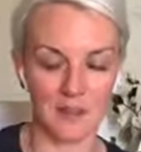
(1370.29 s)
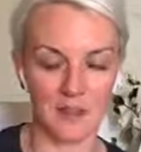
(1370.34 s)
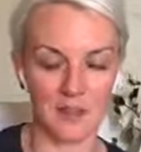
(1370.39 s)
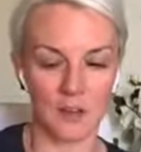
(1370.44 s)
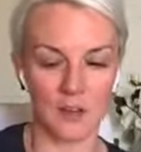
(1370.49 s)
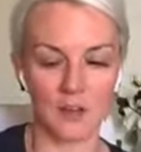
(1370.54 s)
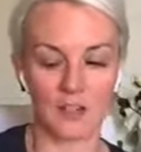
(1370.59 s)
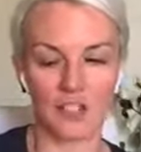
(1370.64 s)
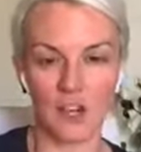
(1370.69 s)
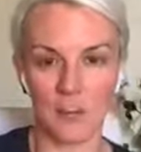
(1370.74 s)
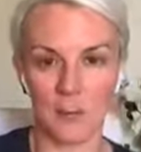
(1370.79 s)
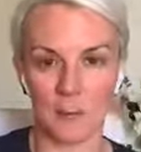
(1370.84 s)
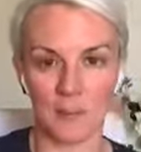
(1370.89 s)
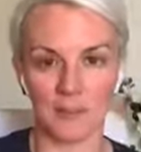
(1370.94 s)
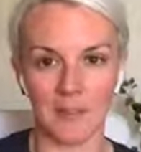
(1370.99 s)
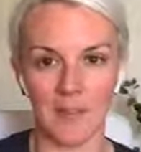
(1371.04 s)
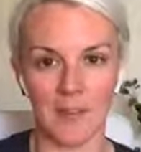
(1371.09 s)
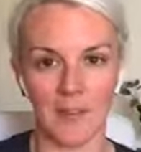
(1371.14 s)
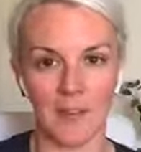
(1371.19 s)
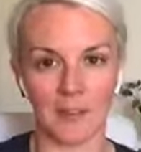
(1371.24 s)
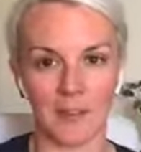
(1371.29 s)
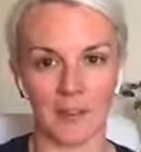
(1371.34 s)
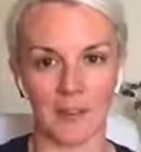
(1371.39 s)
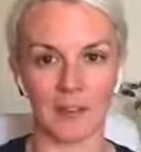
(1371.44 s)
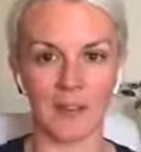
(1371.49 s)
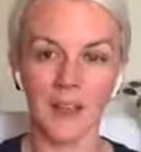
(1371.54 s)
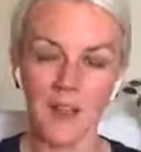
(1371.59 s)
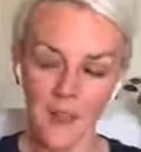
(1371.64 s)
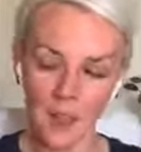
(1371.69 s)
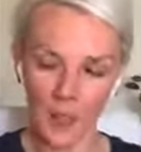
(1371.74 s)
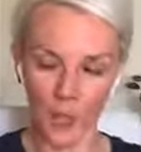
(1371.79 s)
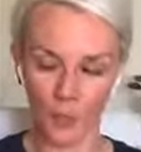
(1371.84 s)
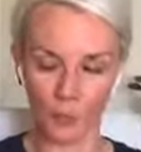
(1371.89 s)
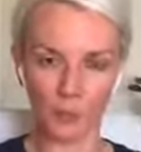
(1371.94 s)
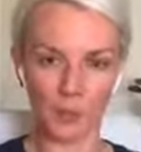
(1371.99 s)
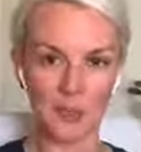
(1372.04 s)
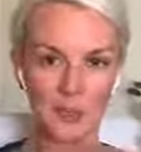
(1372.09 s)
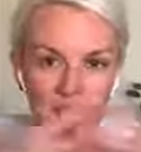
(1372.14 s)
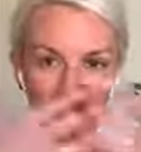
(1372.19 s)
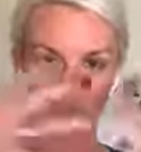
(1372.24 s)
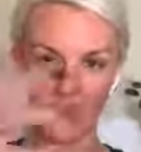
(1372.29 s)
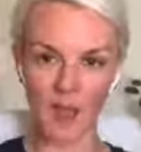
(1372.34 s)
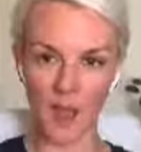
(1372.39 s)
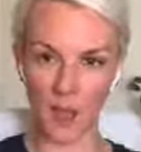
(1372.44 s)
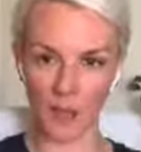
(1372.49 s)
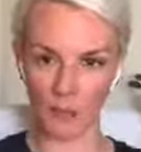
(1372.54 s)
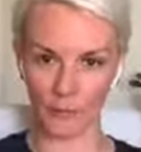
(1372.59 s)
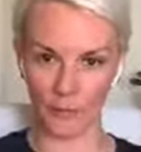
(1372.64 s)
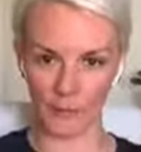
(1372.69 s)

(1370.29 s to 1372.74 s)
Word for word: So jump in there and help yourself.